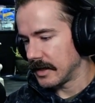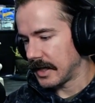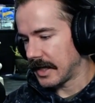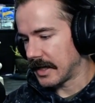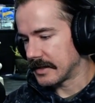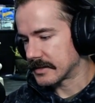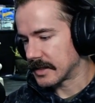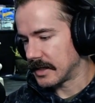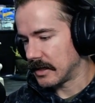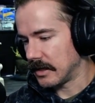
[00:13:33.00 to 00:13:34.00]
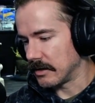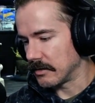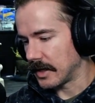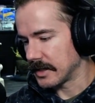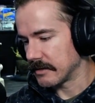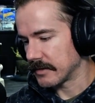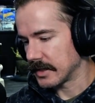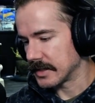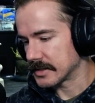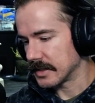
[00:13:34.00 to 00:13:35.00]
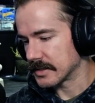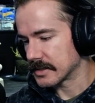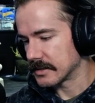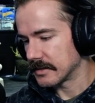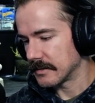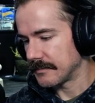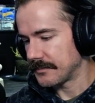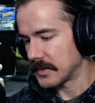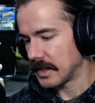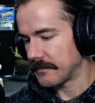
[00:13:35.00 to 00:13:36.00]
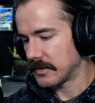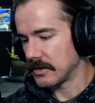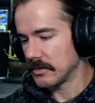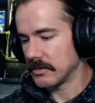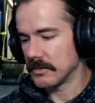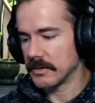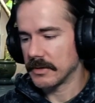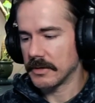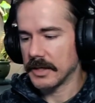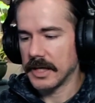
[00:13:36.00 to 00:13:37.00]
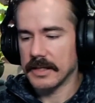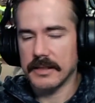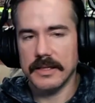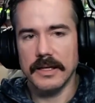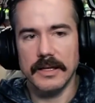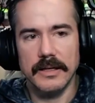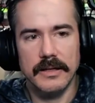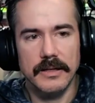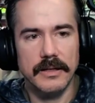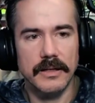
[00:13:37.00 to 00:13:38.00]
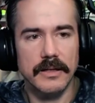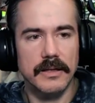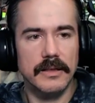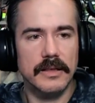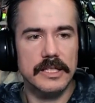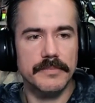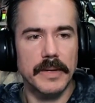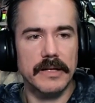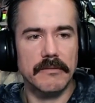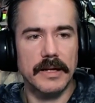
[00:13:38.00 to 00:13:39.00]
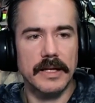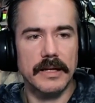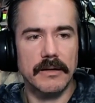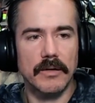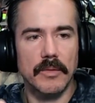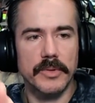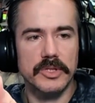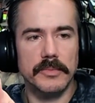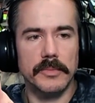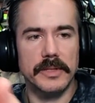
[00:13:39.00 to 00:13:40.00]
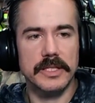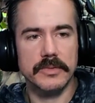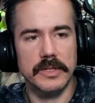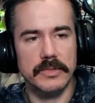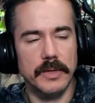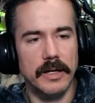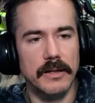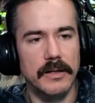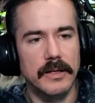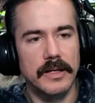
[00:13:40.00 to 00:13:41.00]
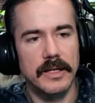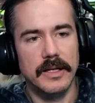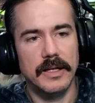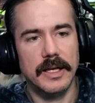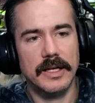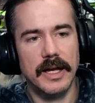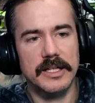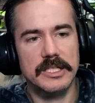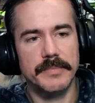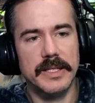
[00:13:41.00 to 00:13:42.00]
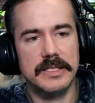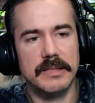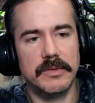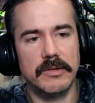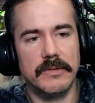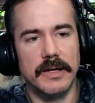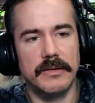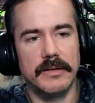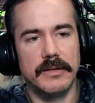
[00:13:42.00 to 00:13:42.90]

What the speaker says: And, oh, I didn't realize this. If you hit this button right here, or presumably this one as well, it kind of spins the moon around.